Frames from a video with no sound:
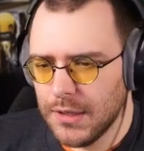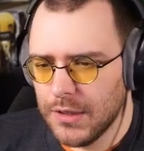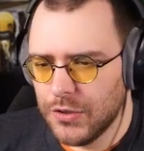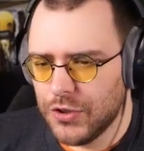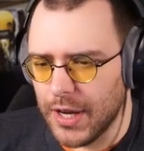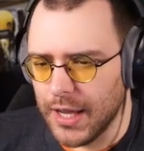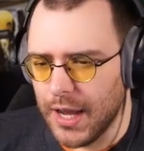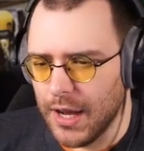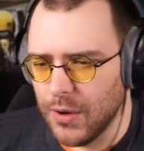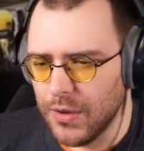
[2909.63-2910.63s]
Let's check it
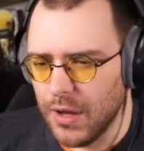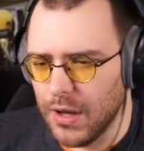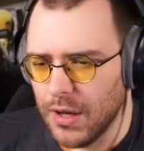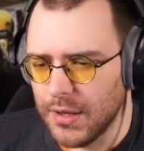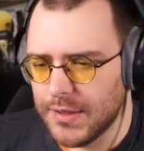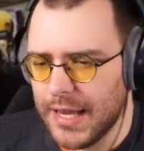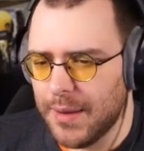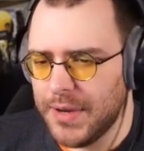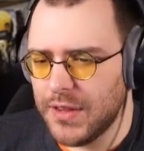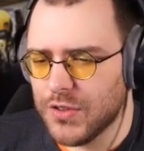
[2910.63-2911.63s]
out. Sam
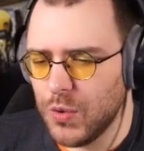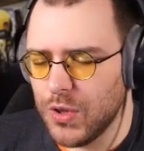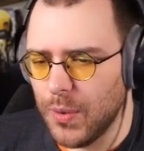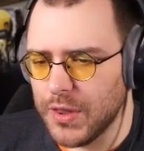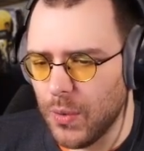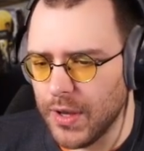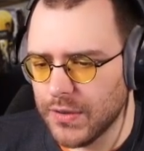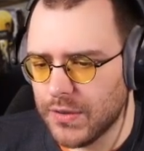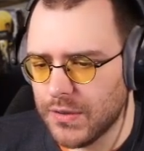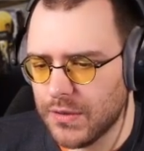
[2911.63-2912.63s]
needs 2 doughy
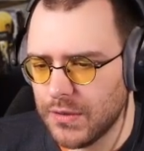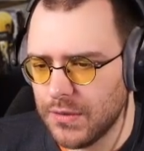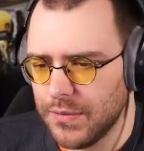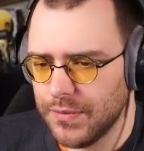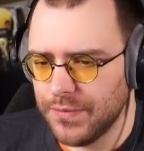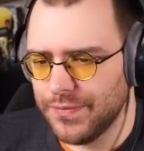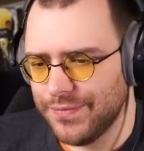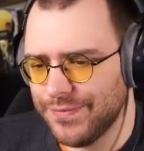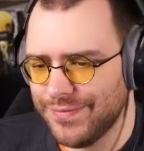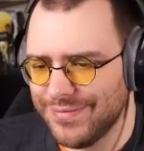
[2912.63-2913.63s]
doinks.
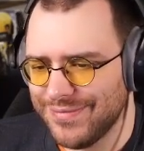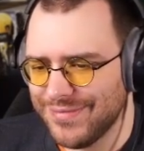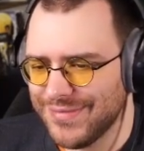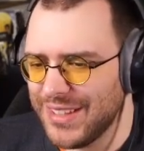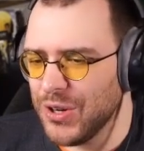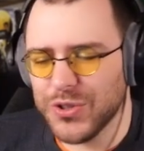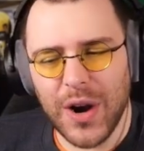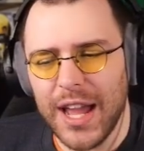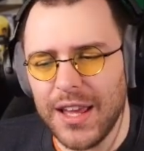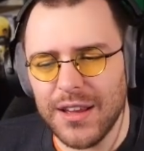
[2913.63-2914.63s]
Are you
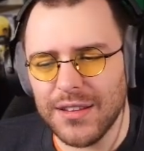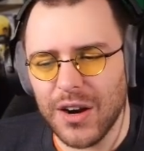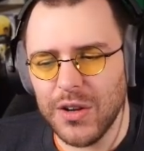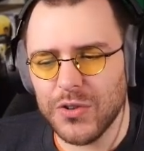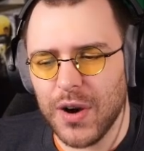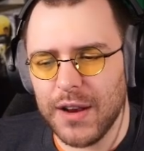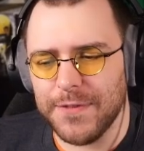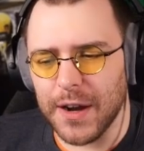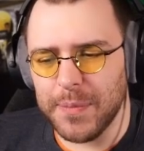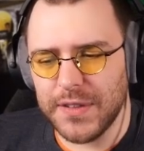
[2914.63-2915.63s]
trying to
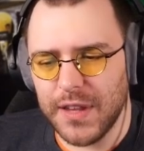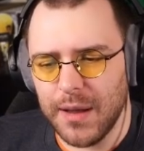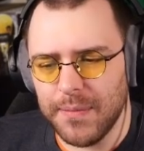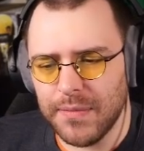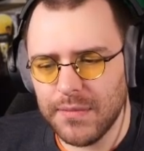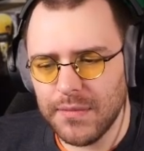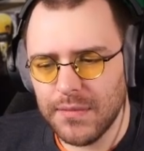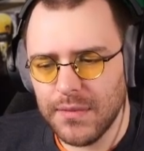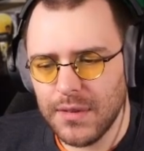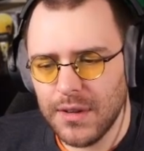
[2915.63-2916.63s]
fuck me, Sam?
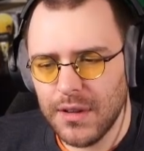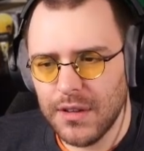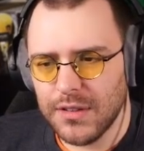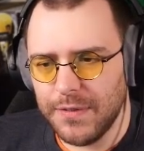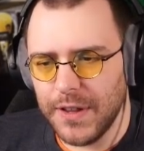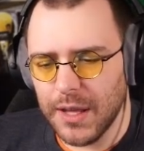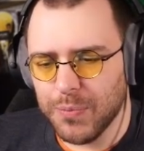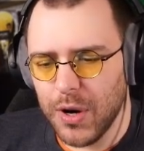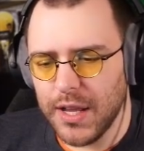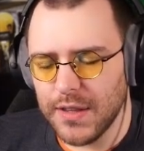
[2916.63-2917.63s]
So I feel like
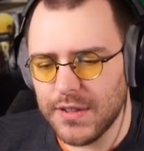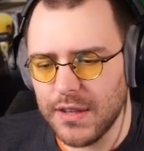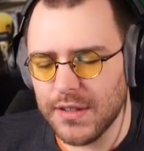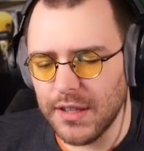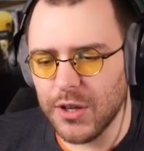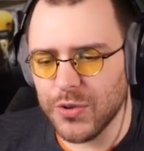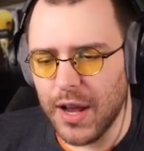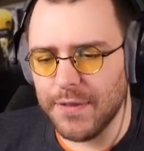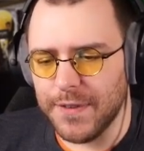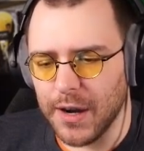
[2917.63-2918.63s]
pretty consistently you're trying
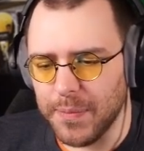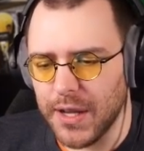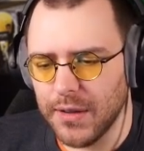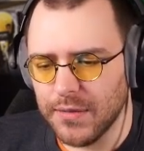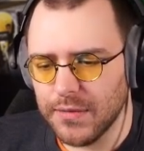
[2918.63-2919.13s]
to fuck me.